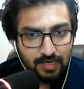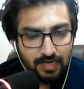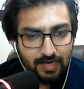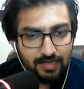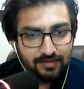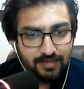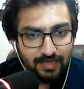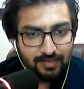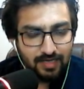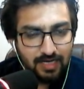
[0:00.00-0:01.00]
And
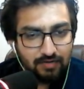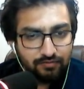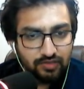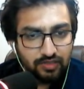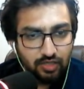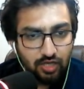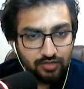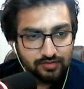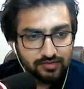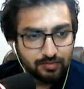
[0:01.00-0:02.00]
then after
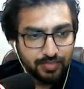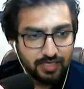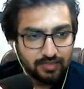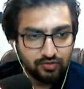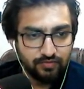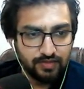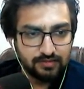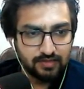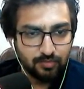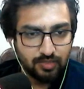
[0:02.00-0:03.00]
loss, the price of
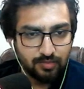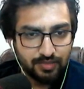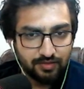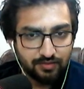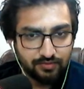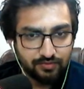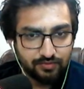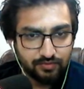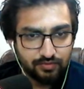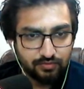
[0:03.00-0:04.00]
this kebab is
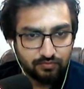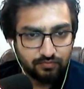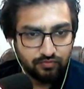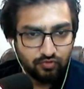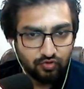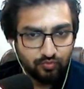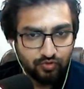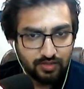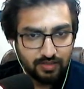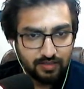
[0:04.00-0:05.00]

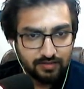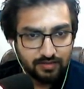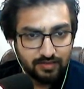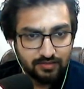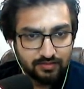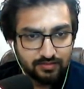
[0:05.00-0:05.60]
4.88